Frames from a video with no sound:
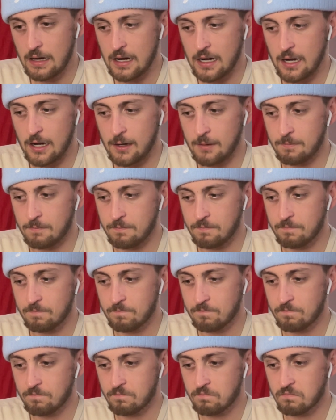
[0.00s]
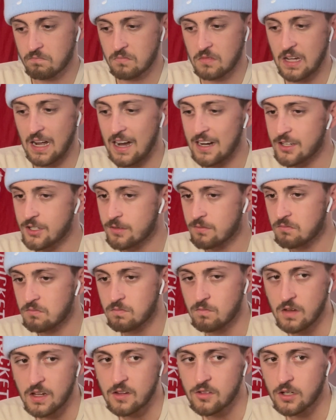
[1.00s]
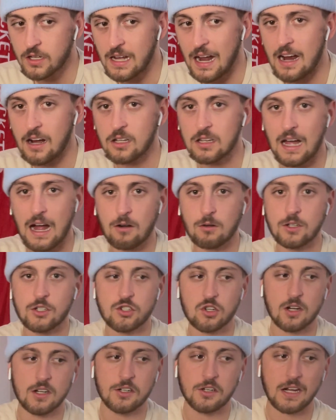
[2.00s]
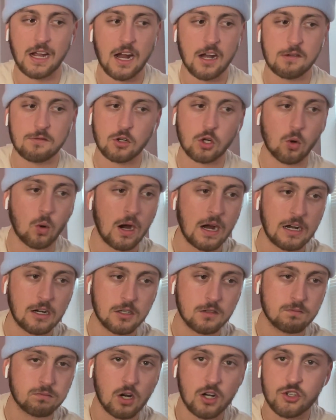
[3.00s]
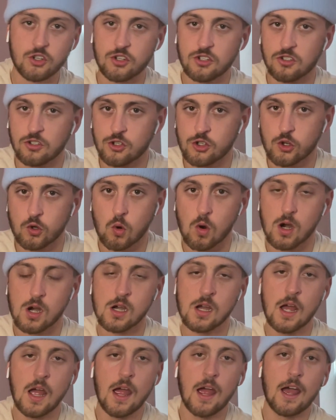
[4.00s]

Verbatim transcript: um, kind of in the Kyle Lowry trade, you kind of acquired Precious Achiuwa,